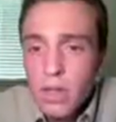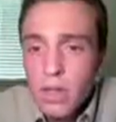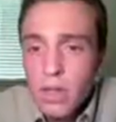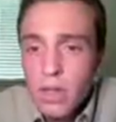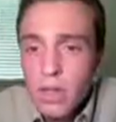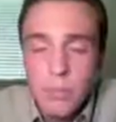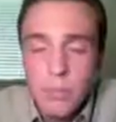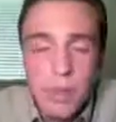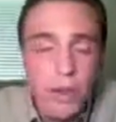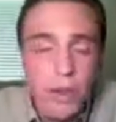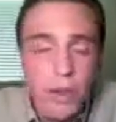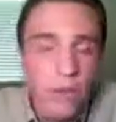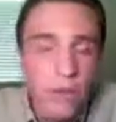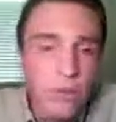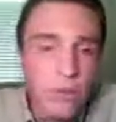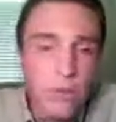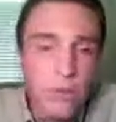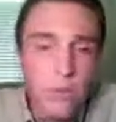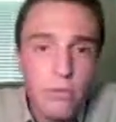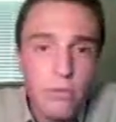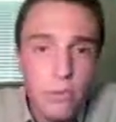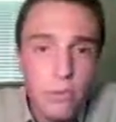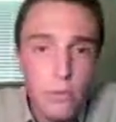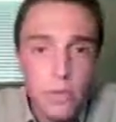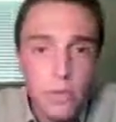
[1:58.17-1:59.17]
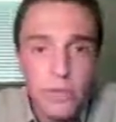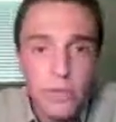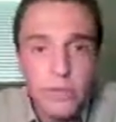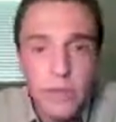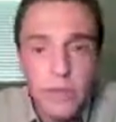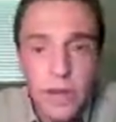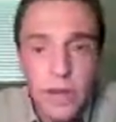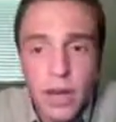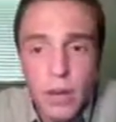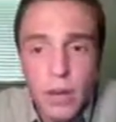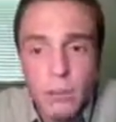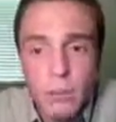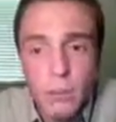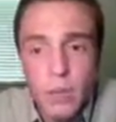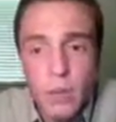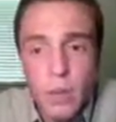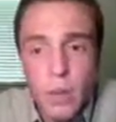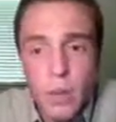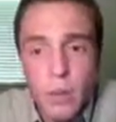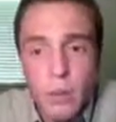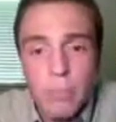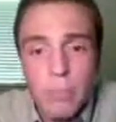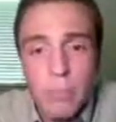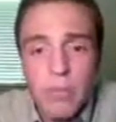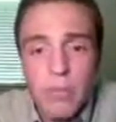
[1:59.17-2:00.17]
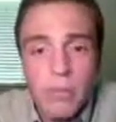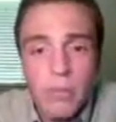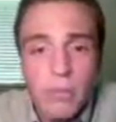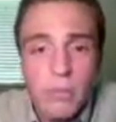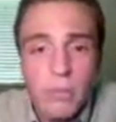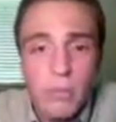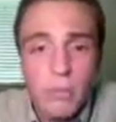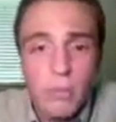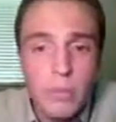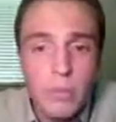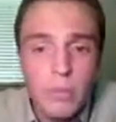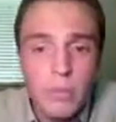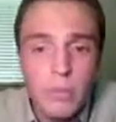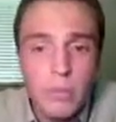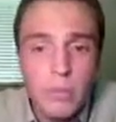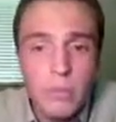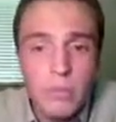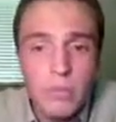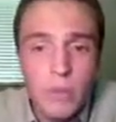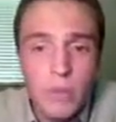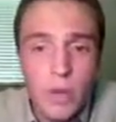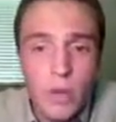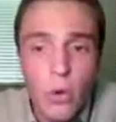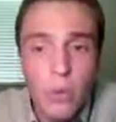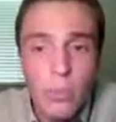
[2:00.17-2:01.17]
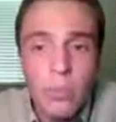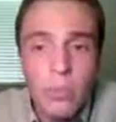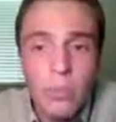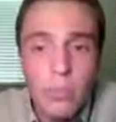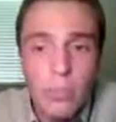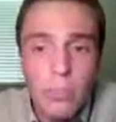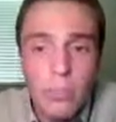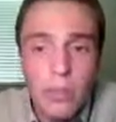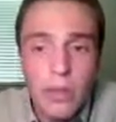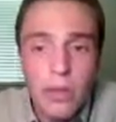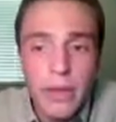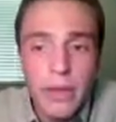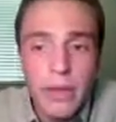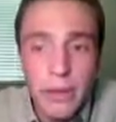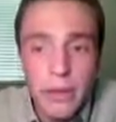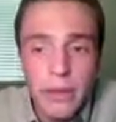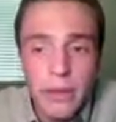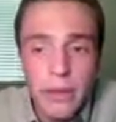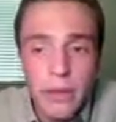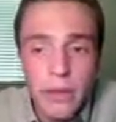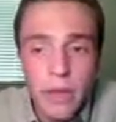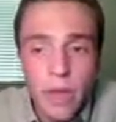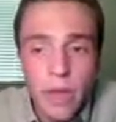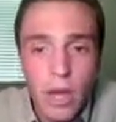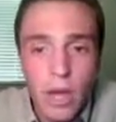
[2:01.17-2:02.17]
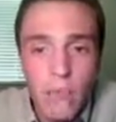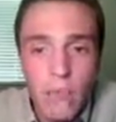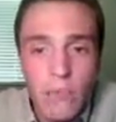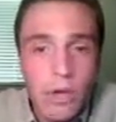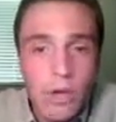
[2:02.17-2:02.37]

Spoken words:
Yeah, about 140 times, while bishop b3 was only played a